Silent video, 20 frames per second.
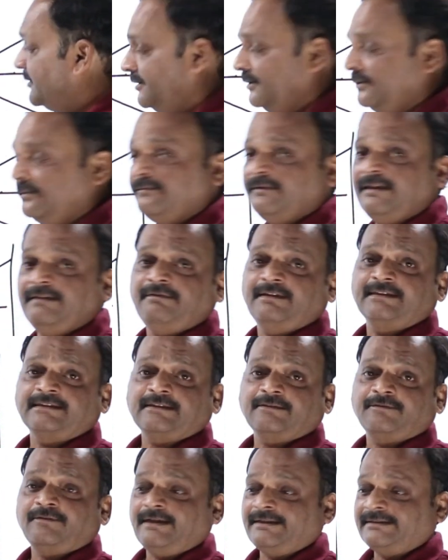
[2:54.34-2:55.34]
to wavelength
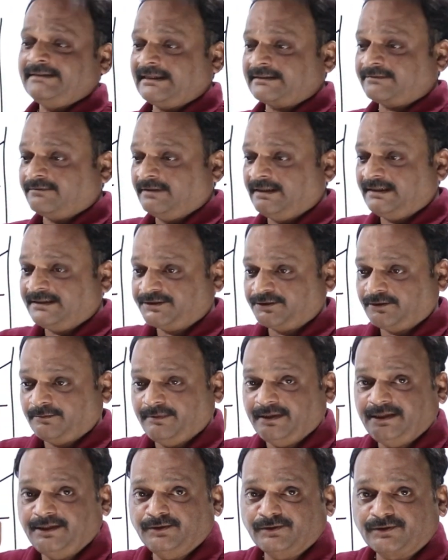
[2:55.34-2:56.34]
of light, that word should
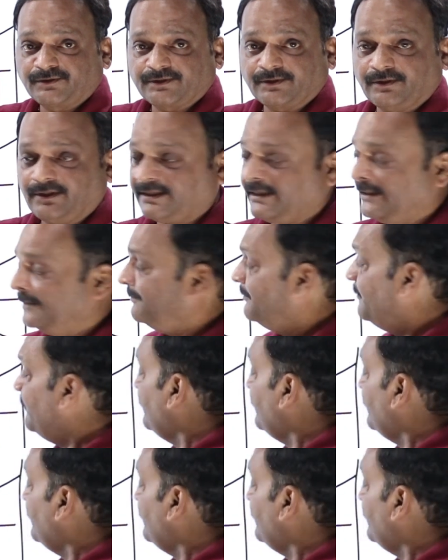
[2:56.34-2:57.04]
be used. Okay,